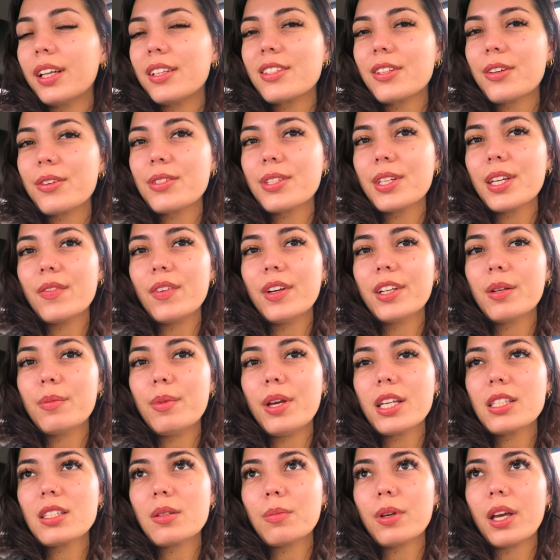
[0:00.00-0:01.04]
let's go see if I can
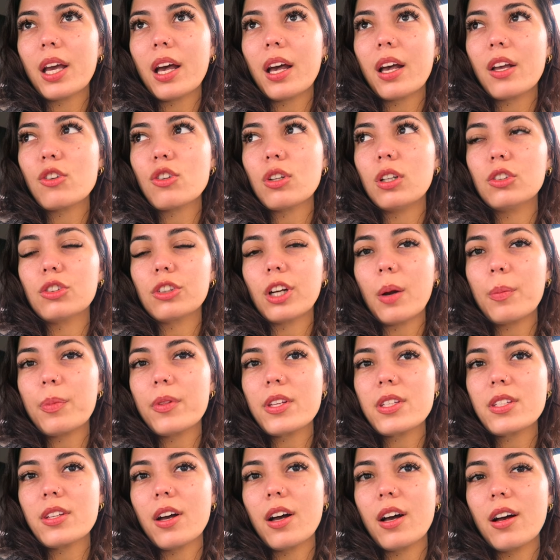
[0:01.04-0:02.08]
make some cash. I'll drop
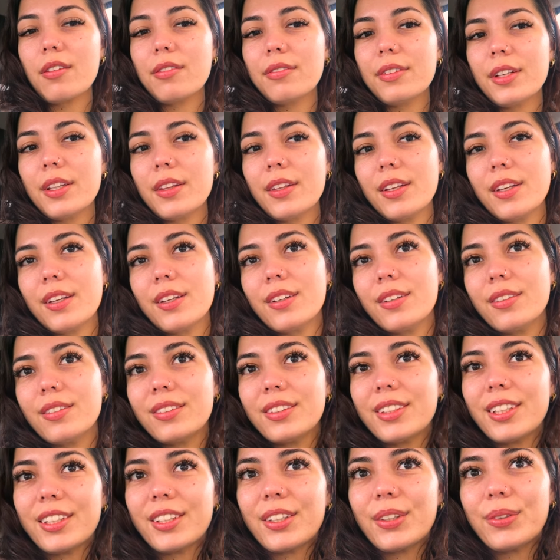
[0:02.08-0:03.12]
this off and then get